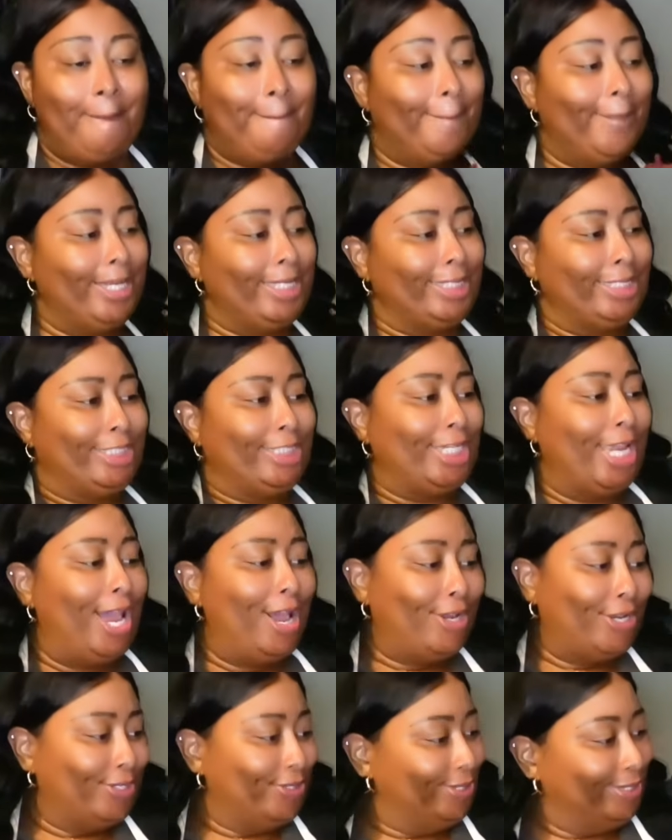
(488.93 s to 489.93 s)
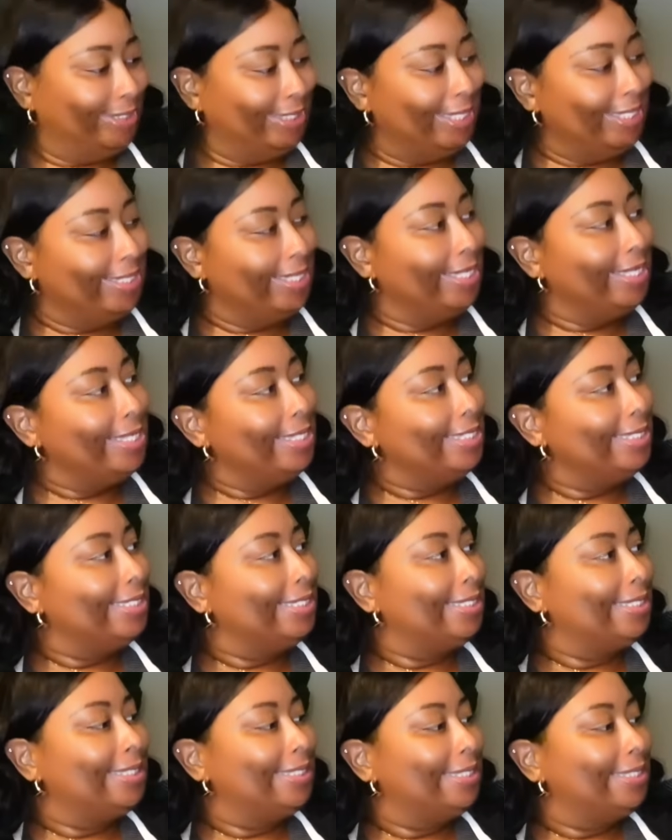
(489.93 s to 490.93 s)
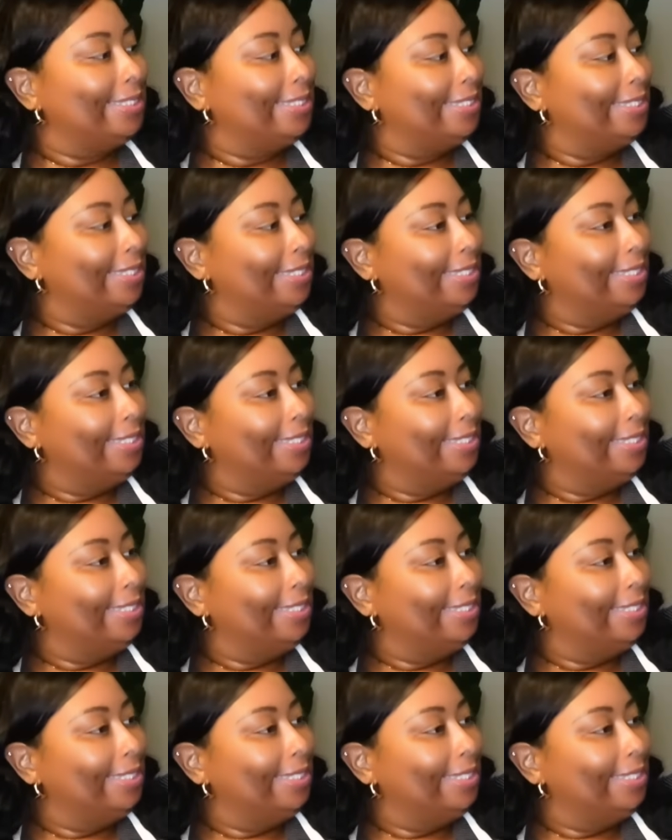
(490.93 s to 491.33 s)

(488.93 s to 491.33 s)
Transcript: But y'all gonna see this.